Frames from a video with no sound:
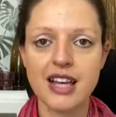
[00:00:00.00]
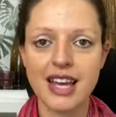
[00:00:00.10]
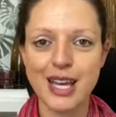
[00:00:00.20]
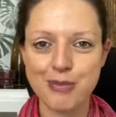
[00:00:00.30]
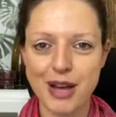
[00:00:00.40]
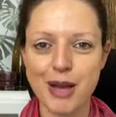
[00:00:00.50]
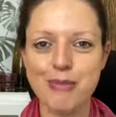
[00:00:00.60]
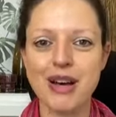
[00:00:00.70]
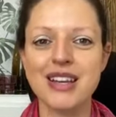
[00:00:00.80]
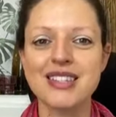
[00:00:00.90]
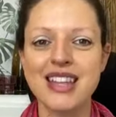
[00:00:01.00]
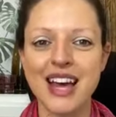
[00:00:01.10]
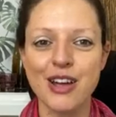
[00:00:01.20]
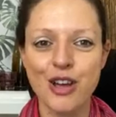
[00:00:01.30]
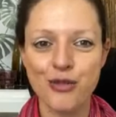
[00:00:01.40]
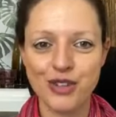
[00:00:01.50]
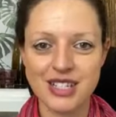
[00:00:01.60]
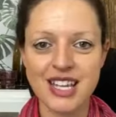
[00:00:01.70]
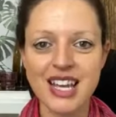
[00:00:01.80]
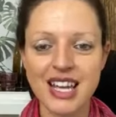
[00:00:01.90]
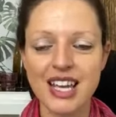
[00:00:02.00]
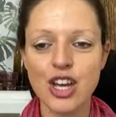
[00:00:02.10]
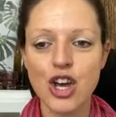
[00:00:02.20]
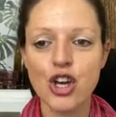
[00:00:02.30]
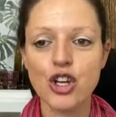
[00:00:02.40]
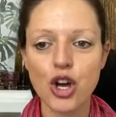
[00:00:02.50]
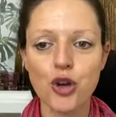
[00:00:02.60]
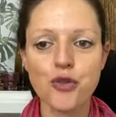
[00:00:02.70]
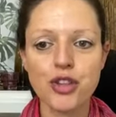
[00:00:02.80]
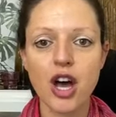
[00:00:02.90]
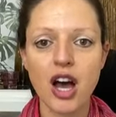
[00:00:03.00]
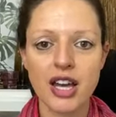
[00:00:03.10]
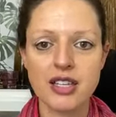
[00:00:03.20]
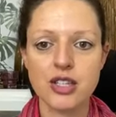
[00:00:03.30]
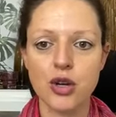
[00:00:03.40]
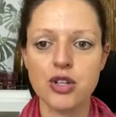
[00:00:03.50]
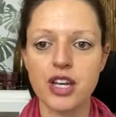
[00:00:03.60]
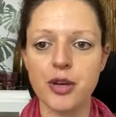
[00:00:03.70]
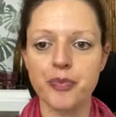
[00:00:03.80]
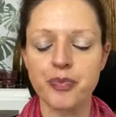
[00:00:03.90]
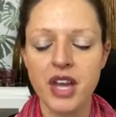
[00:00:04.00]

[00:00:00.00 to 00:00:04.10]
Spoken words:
that hit by a bus, that fatigue, go for the higher sodium.